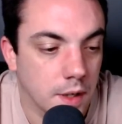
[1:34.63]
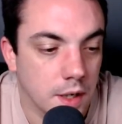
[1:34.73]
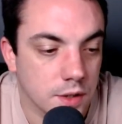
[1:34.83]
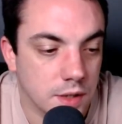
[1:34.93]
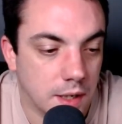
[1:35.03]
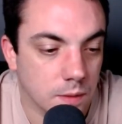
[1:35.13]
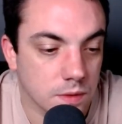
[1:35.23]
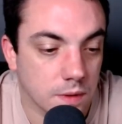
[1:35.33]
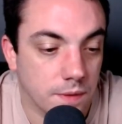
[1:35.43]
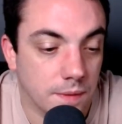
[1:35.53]
Shanahan also
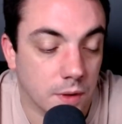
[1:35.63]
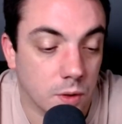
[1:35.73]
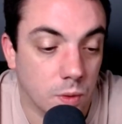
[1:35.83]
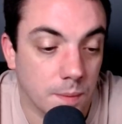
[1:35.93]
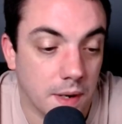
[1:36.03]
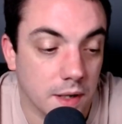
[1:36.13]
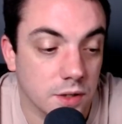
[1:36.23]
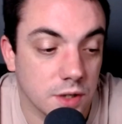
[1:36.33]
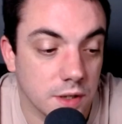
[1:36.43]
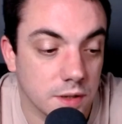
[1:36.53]
confirmed that cornerback
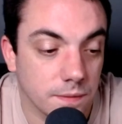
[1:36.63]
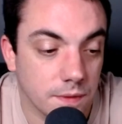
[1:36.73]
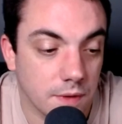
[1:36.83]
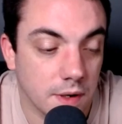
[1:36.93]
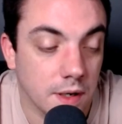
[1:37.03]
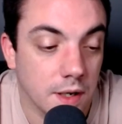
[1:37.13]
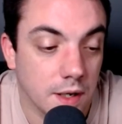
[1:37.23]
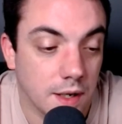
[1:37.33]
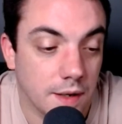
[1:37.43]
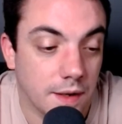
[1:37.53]
Jason Verrent
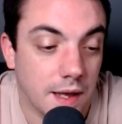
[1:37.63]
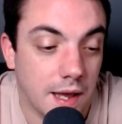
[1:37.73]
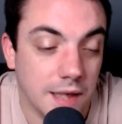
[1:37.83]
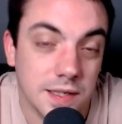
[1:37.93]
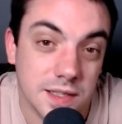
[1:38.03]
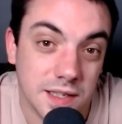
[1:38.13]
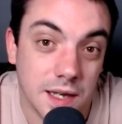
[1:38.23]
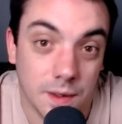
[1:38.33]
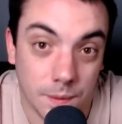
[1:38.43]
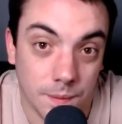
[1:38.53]

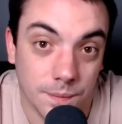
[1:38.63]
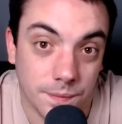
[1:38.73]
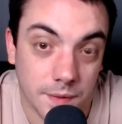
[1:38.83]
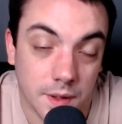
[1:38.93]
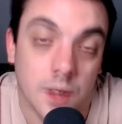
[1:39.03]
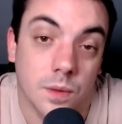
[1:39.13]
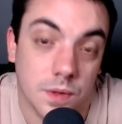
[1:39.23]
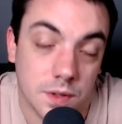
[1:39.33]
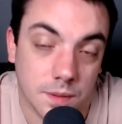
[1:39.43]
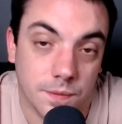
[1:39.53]
ACL,
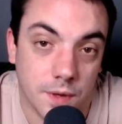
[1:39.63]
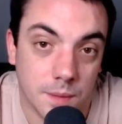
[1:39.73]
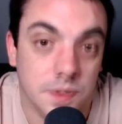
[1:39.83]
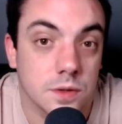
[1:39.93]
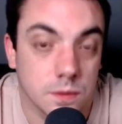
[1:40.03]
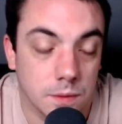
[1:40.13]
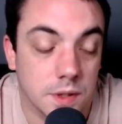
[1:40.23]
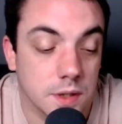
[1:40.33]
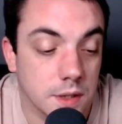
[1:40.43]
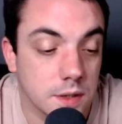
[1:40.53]
which is confirmed he's torn
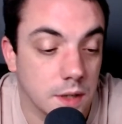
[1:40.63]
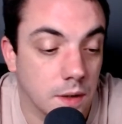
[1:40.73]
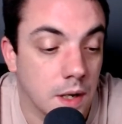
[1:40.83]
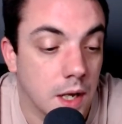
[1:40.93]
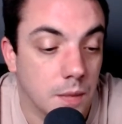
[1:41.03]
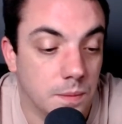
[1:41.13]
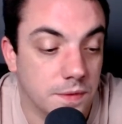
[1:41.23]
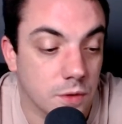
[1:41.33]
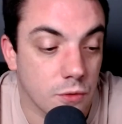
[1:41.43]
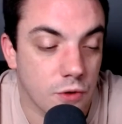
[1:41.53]
his ACL, will miss
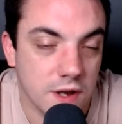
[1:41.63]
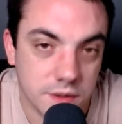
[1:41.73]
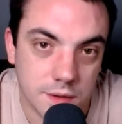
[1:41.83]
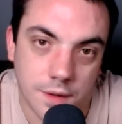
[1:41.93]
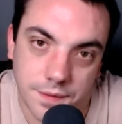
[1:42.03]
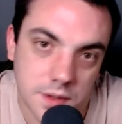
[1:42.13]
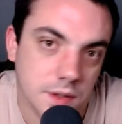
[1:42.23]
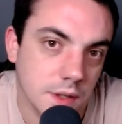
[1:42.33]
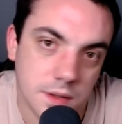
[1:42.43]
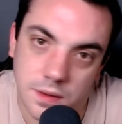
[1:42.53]
the rest of the
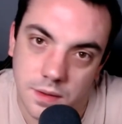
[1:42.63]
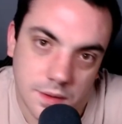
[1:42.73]
season.